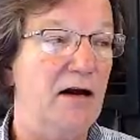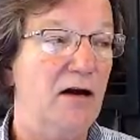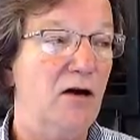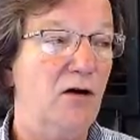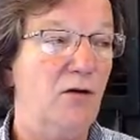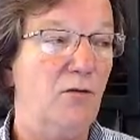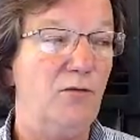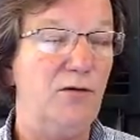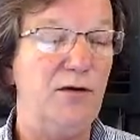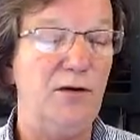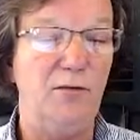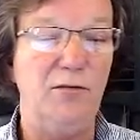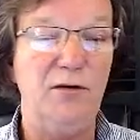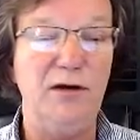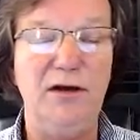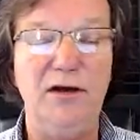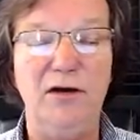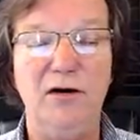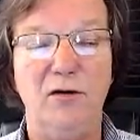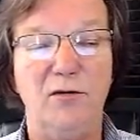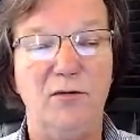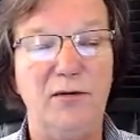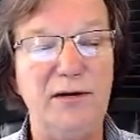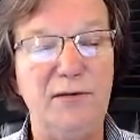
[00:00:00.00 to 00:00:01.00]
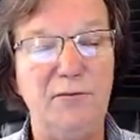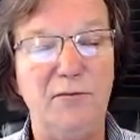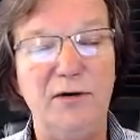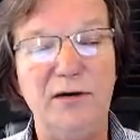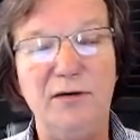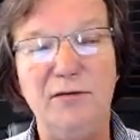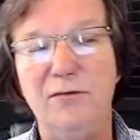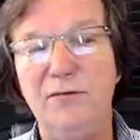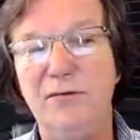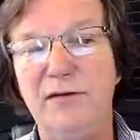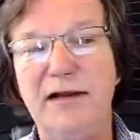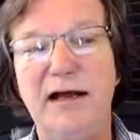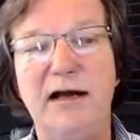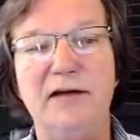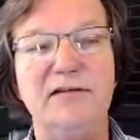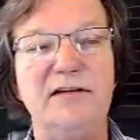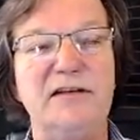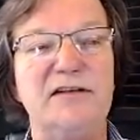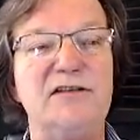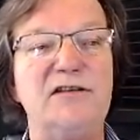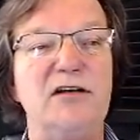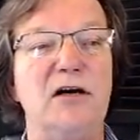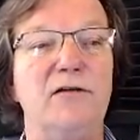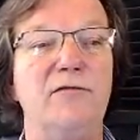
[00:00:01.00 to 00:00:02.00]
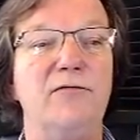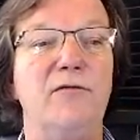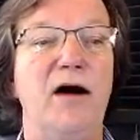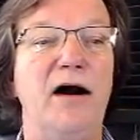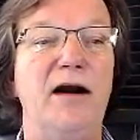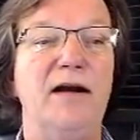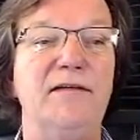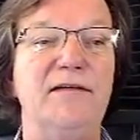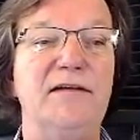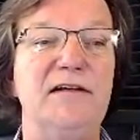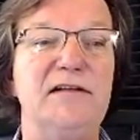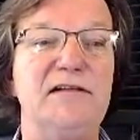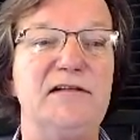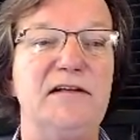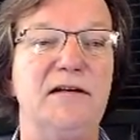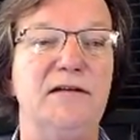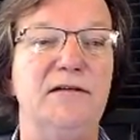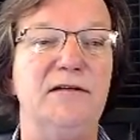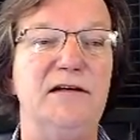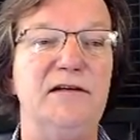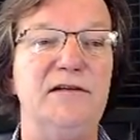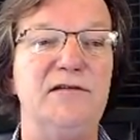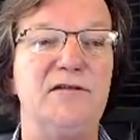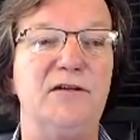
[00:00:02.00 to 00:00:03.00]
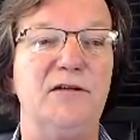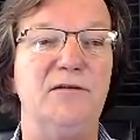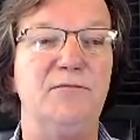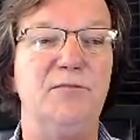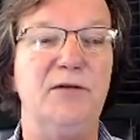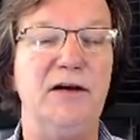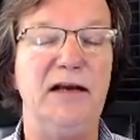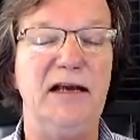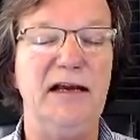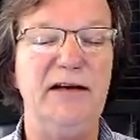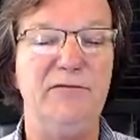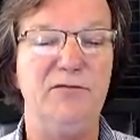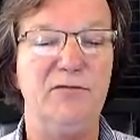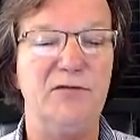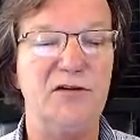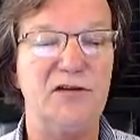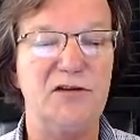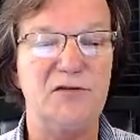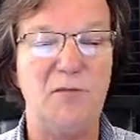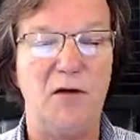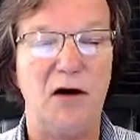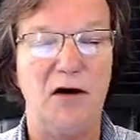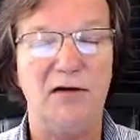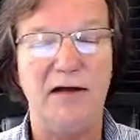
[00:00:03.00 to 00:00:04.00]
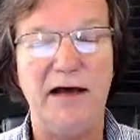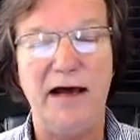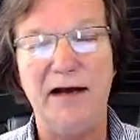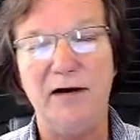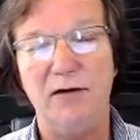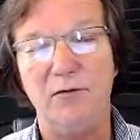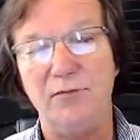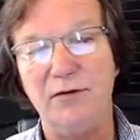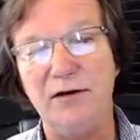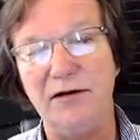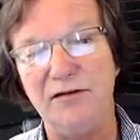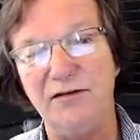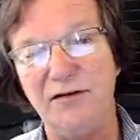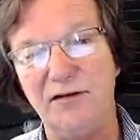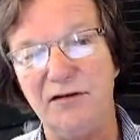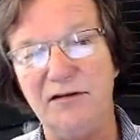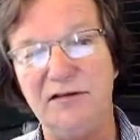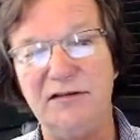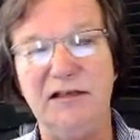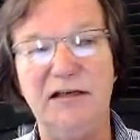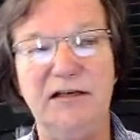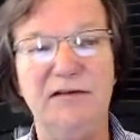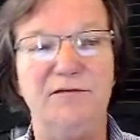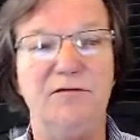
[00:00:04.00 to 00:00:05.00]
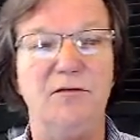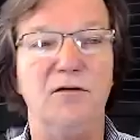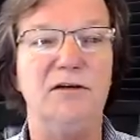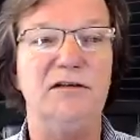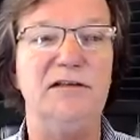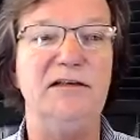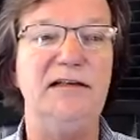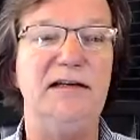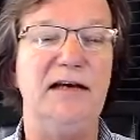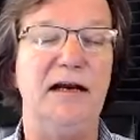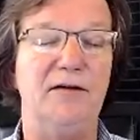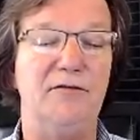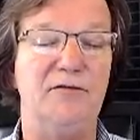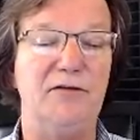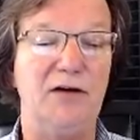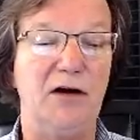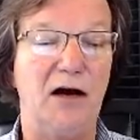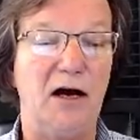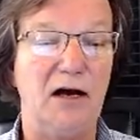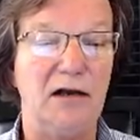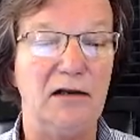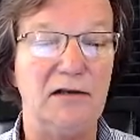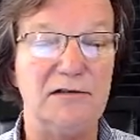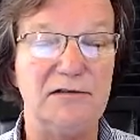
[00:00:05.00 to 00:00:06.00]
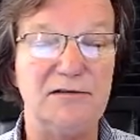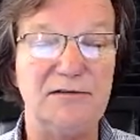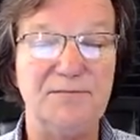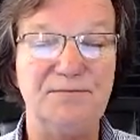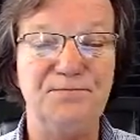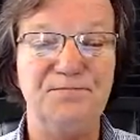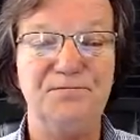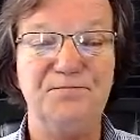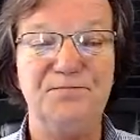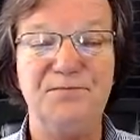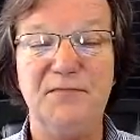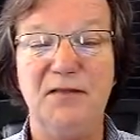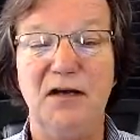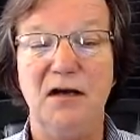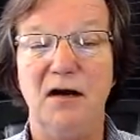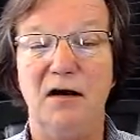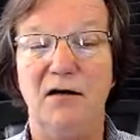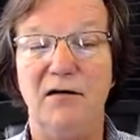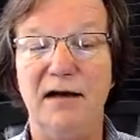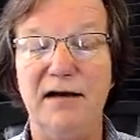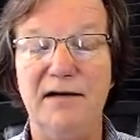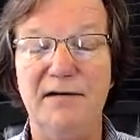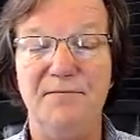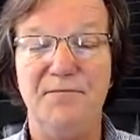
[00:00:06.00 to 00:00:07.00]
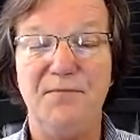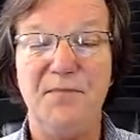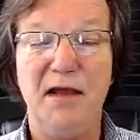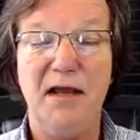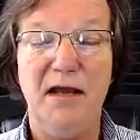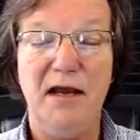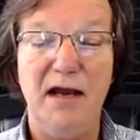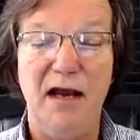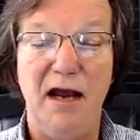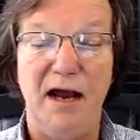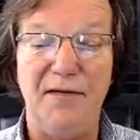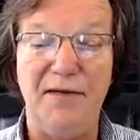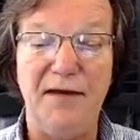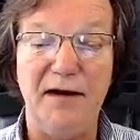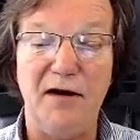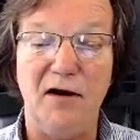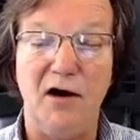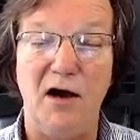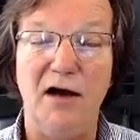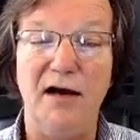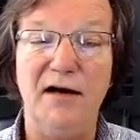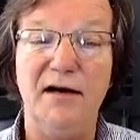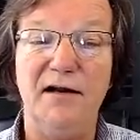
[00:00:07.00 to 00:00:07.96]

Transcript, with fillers: We, we, you know, with, with, without the silver on it, these these could bring even with a small line, it'll bring $1,300, $1,400. All right. And then on to